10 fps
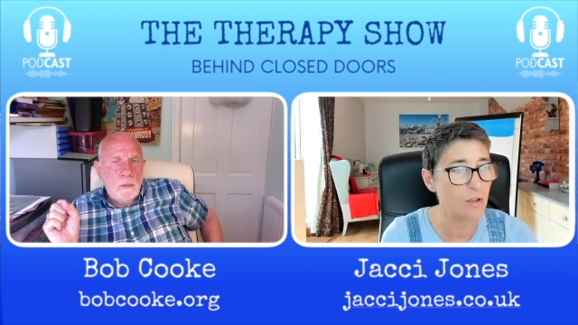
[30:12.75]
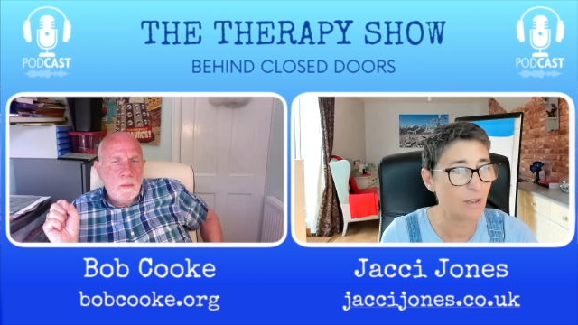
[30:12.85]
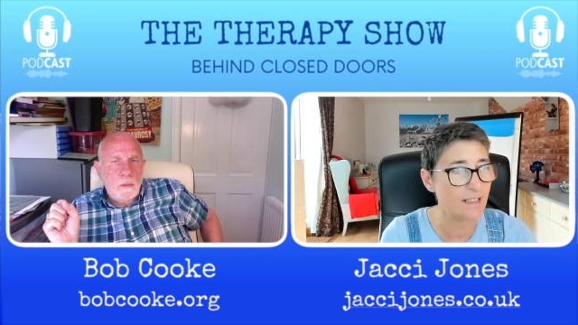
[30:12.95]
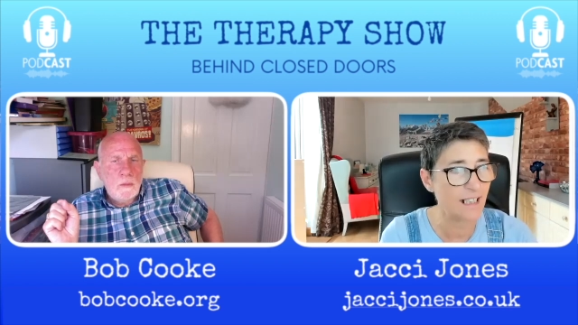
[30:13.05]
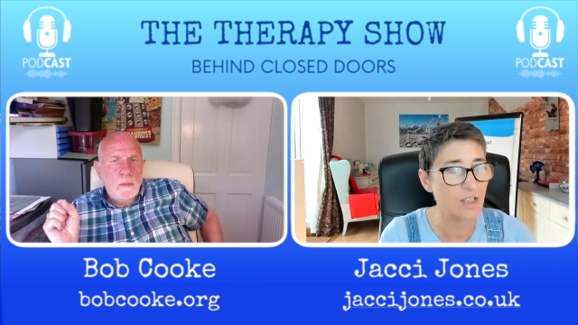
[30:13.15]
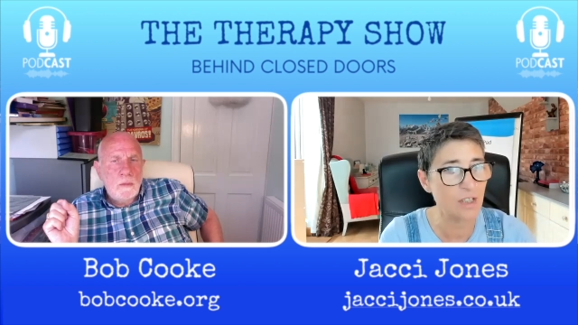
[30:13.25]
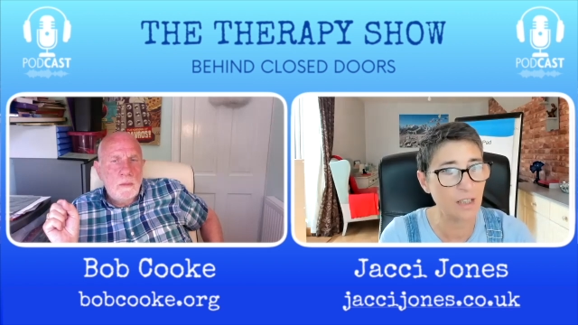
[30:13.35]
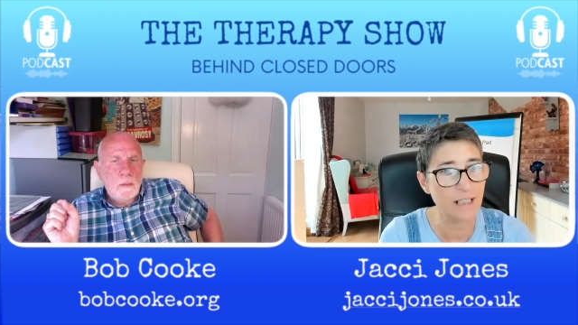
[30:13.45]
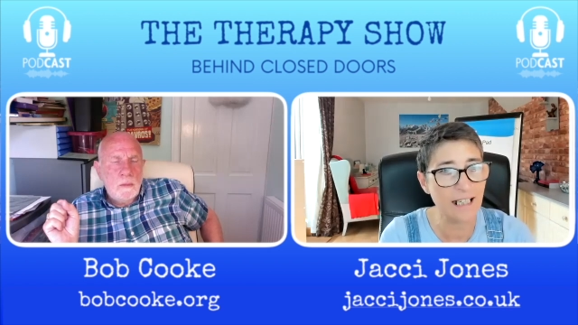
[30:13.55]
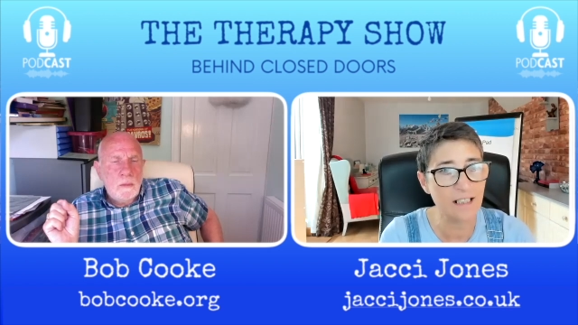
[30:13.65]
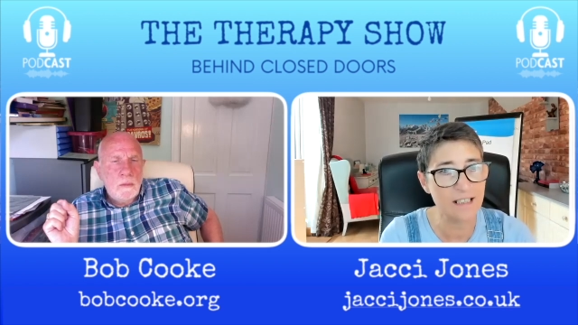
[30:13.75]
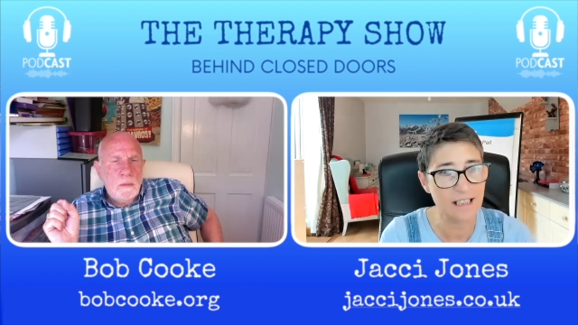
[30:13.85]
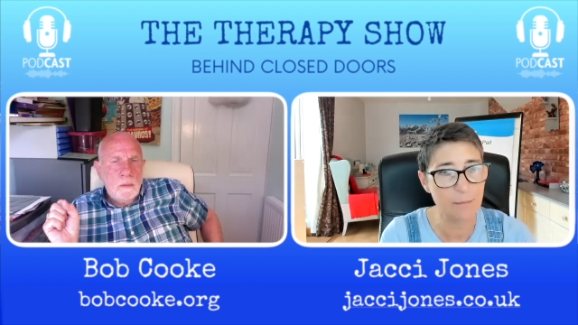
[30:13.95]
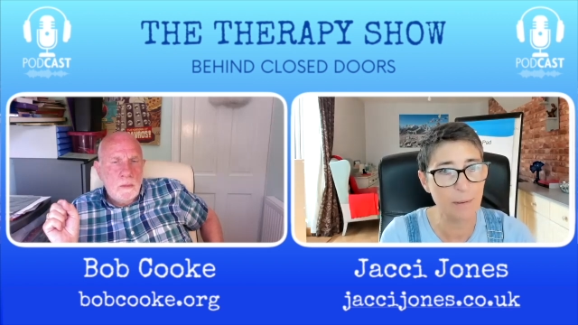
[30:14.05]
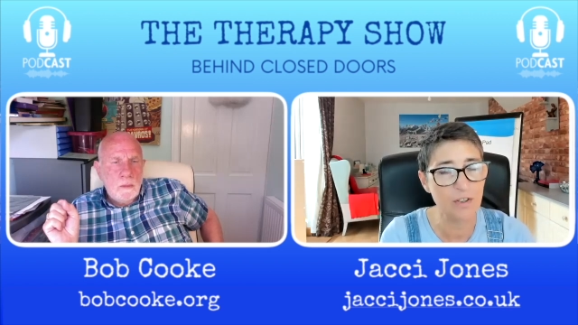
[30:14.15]
Speaker 1: transactional
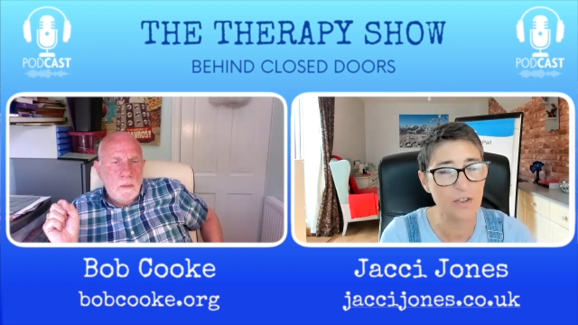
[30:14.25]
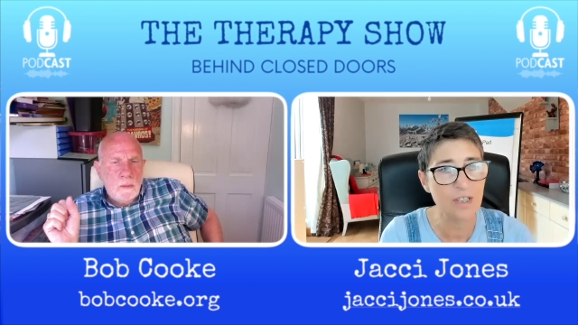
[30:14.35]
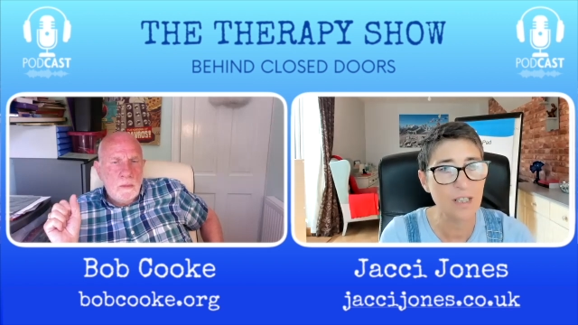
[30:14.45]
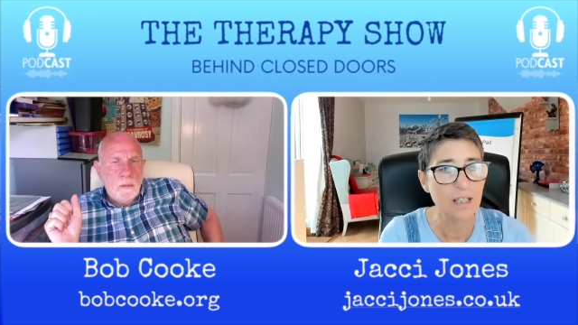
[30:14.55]
analysis because